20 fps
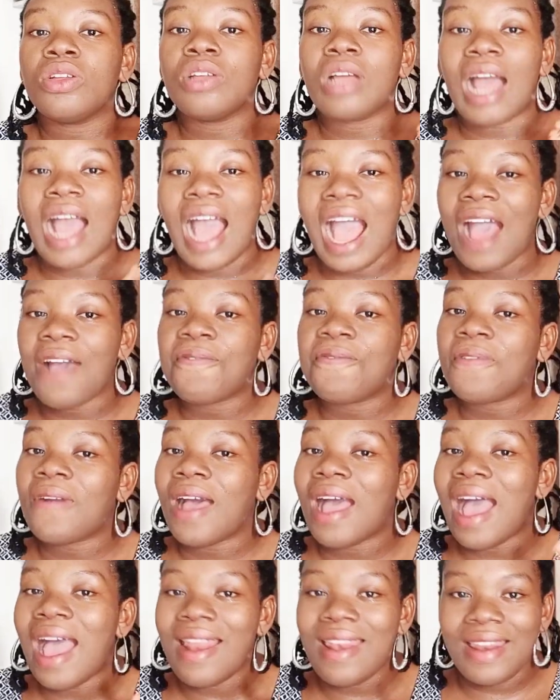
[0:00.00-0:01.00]

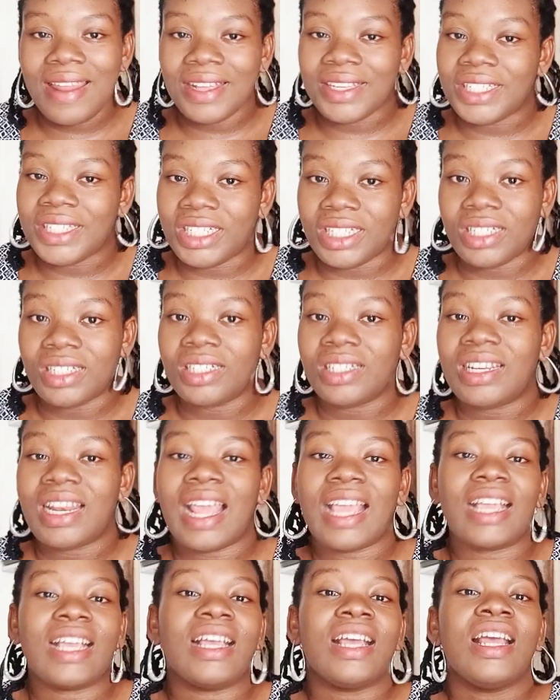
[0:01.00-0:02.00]
have allergy,
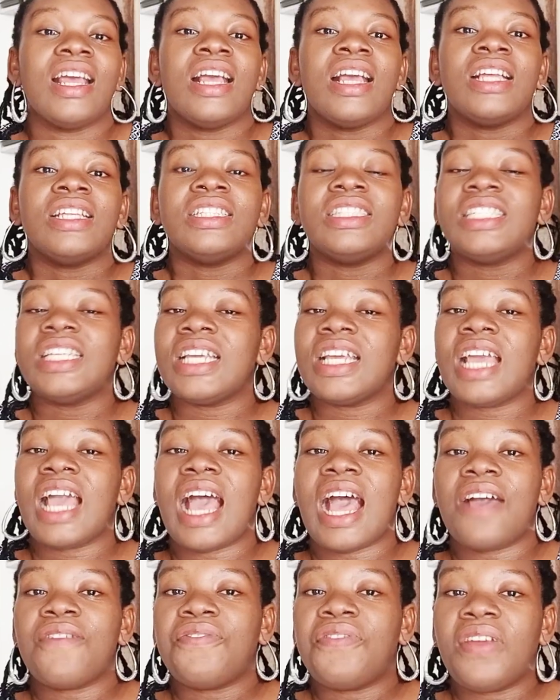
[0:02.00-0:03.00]
like
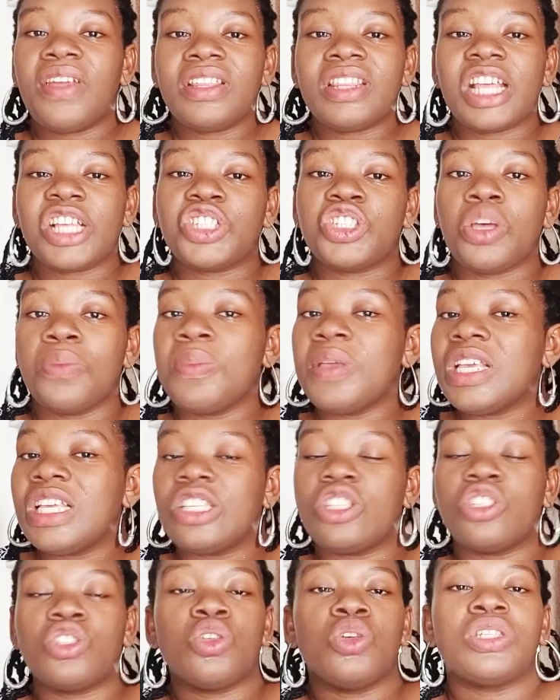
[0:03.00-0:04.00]
their tummy
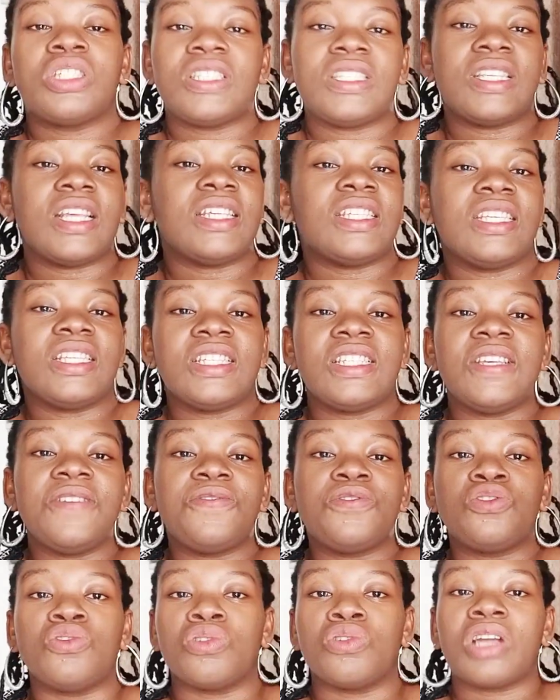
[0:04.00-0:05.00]
is so
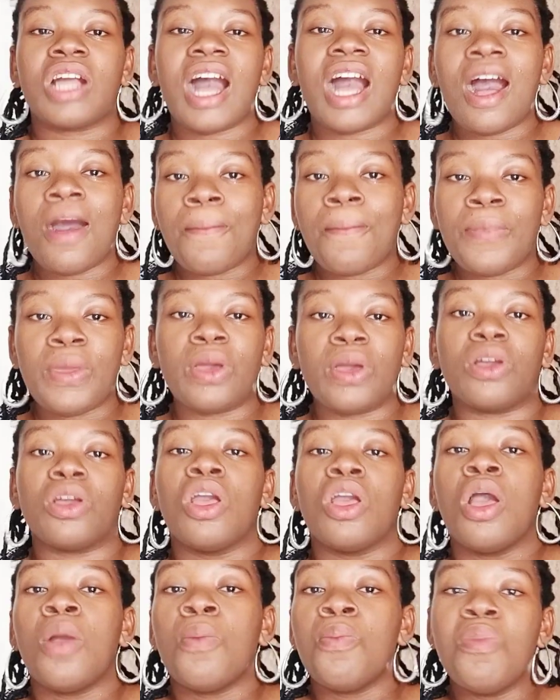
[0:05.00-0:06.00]
sensitive to cow milk.
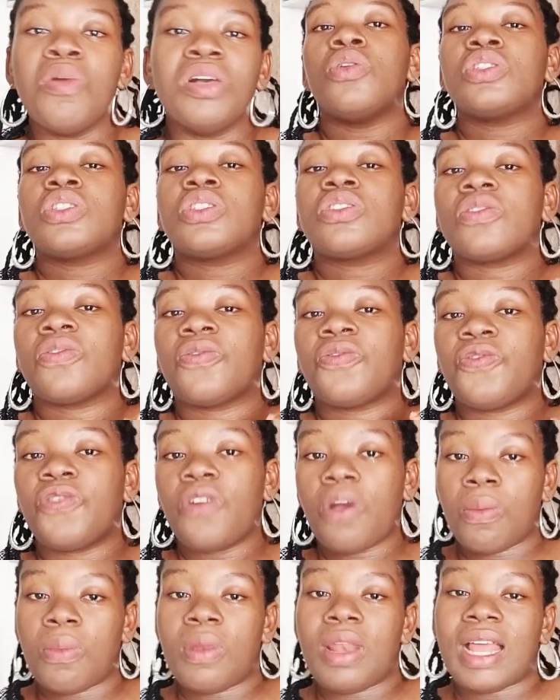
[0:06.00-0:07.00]
Most
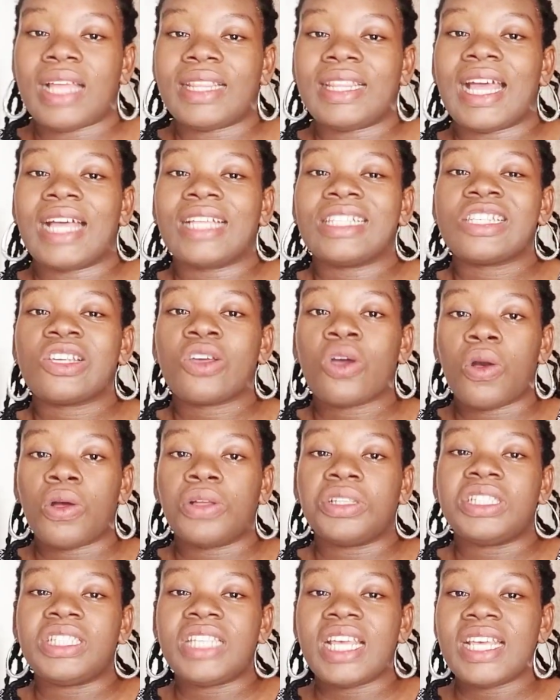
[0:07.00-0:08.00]
formula that
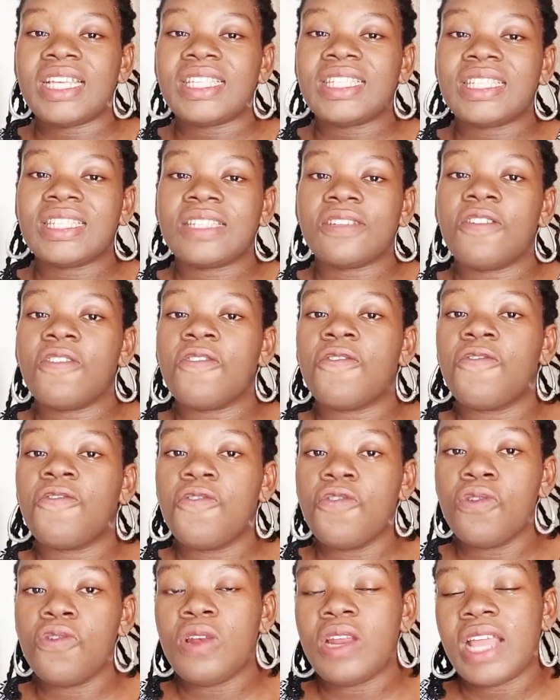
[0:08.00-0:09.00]
contains
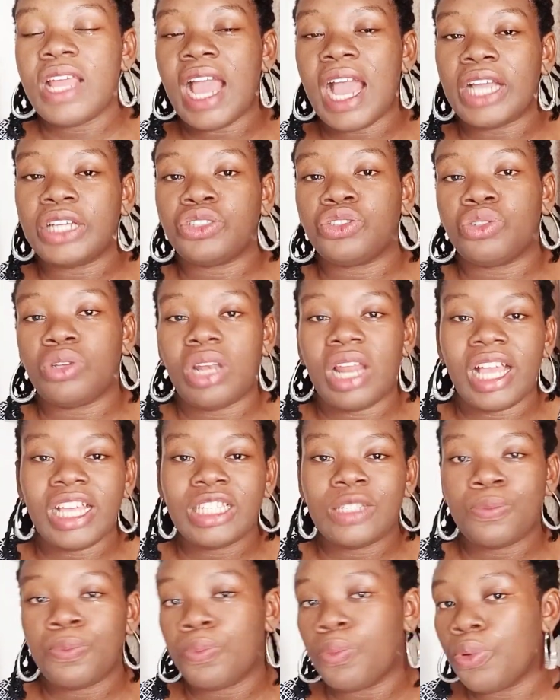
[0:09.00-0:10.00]
fully
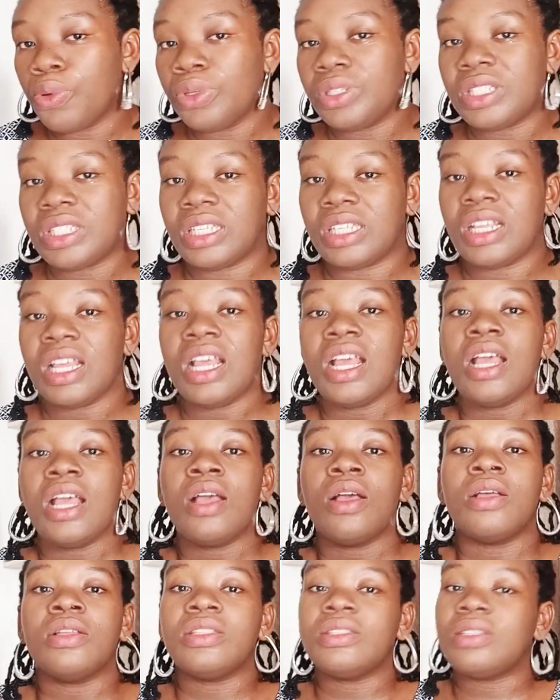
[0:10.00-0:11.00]
hydrolyzed protein,
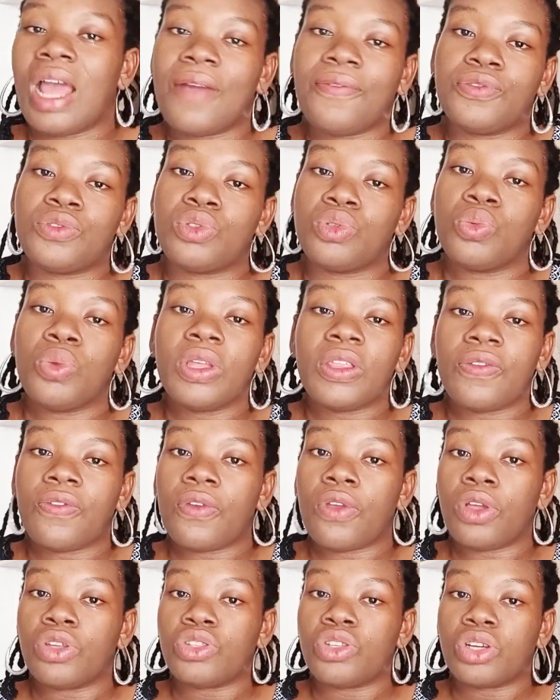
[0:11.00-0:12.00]
you have to wait
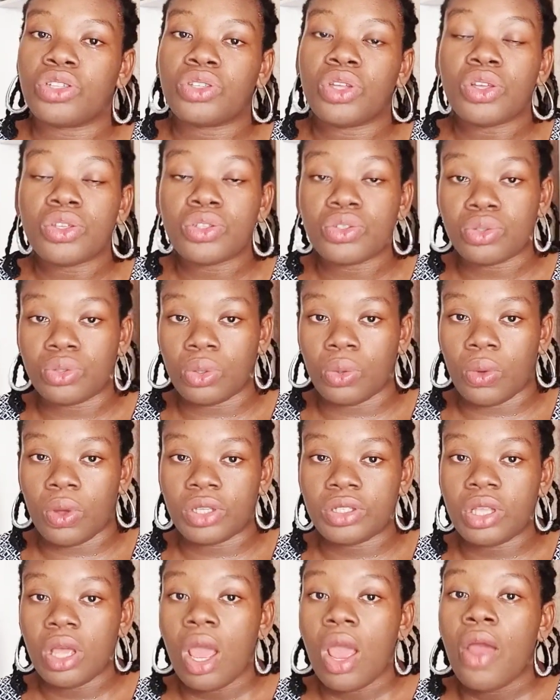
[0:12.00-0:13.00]
for your doctors to
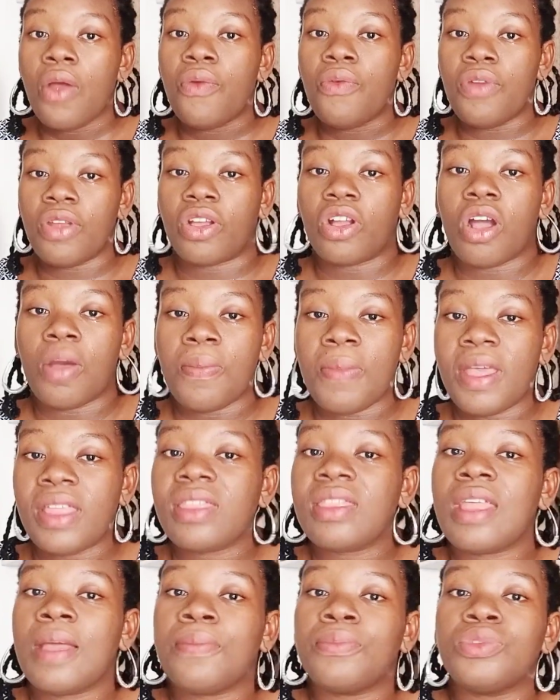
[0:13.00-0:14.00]
what
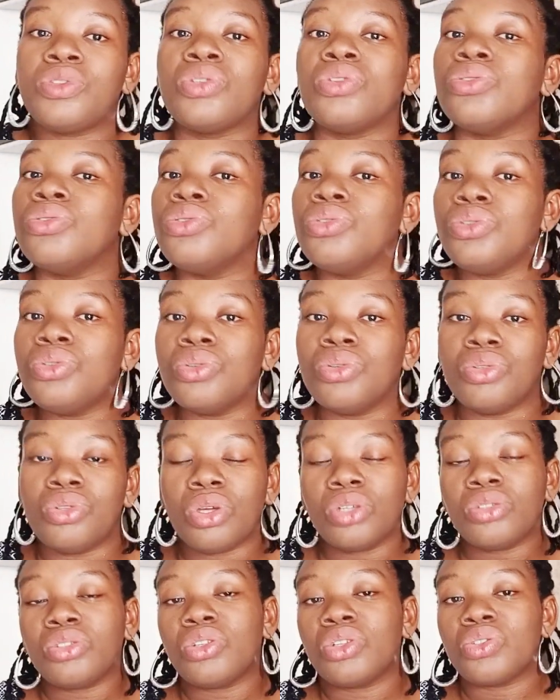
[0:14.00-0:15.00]
recommend them to you.
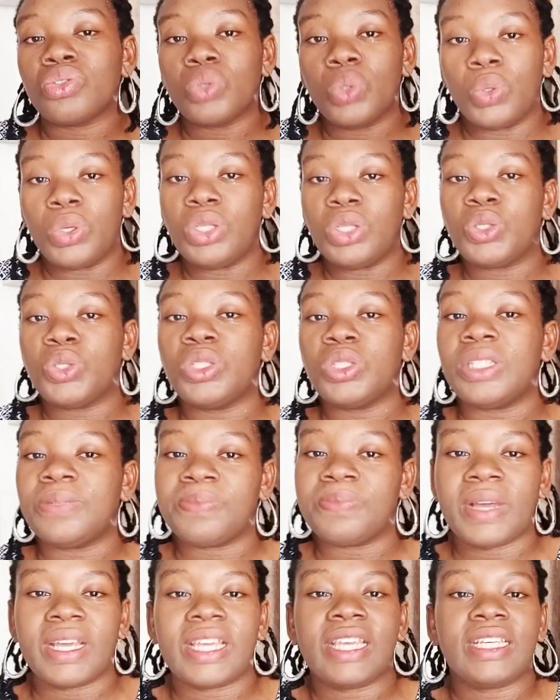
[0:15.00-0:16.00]
Don't just go into the
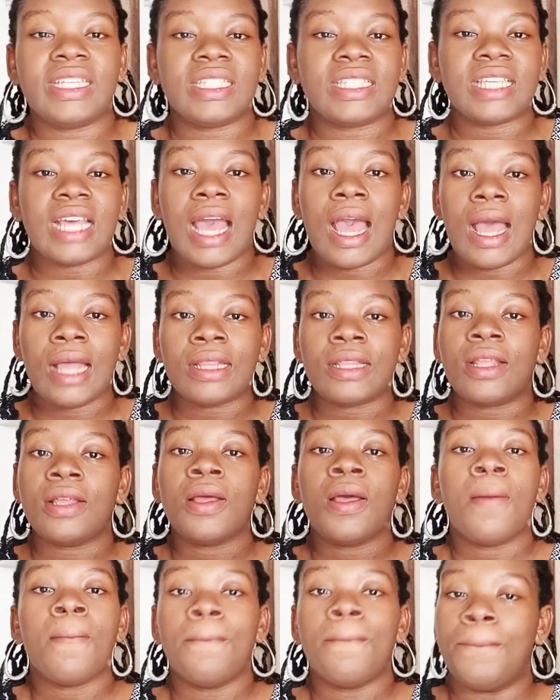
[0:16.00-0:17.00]
market and
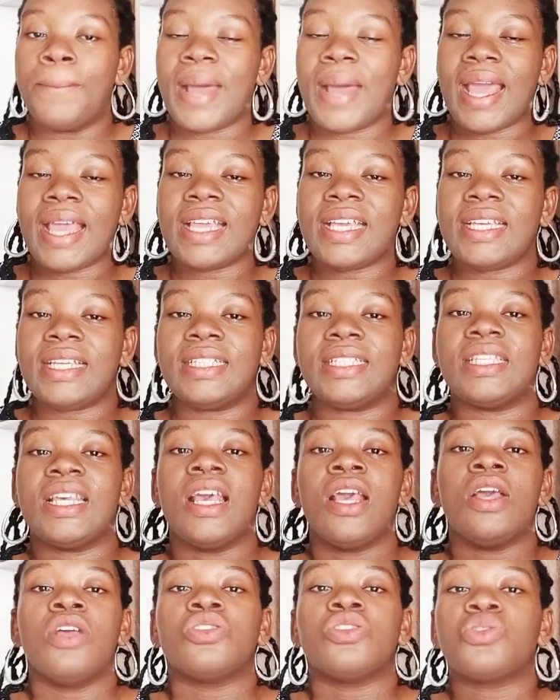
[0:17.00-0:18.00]
buy it.
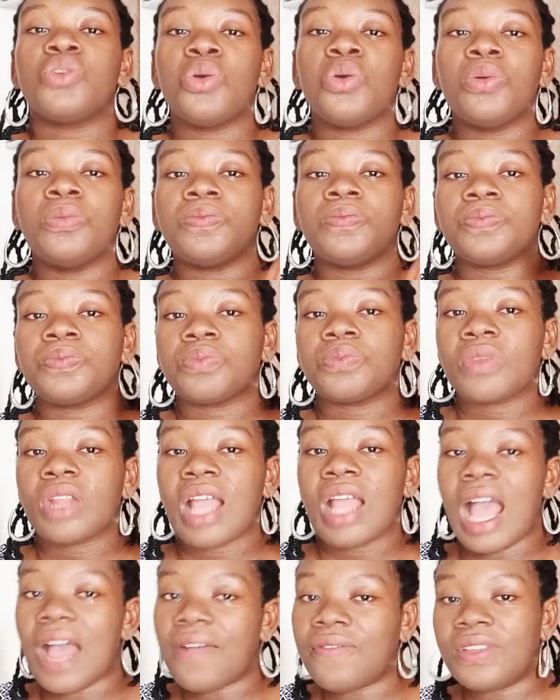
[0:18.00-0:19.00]
So
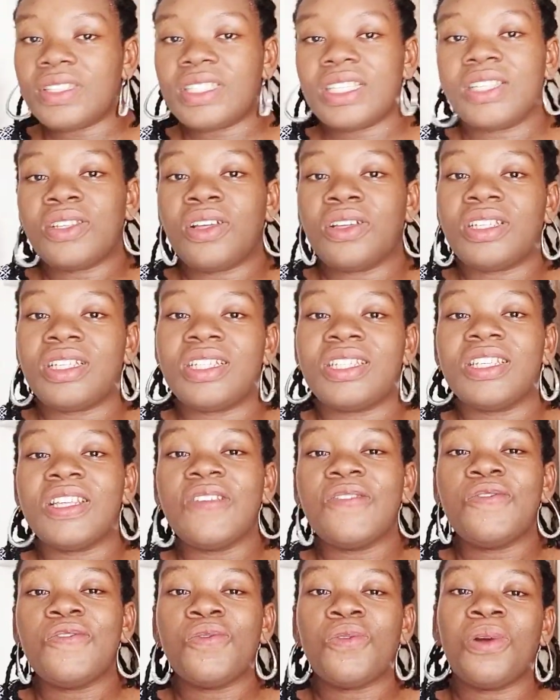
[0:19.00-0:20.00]
having said all this, if
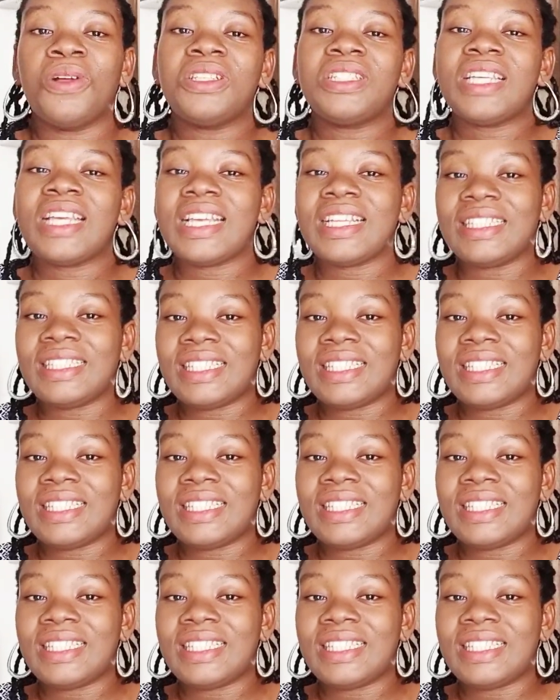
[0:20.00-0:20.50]
you want a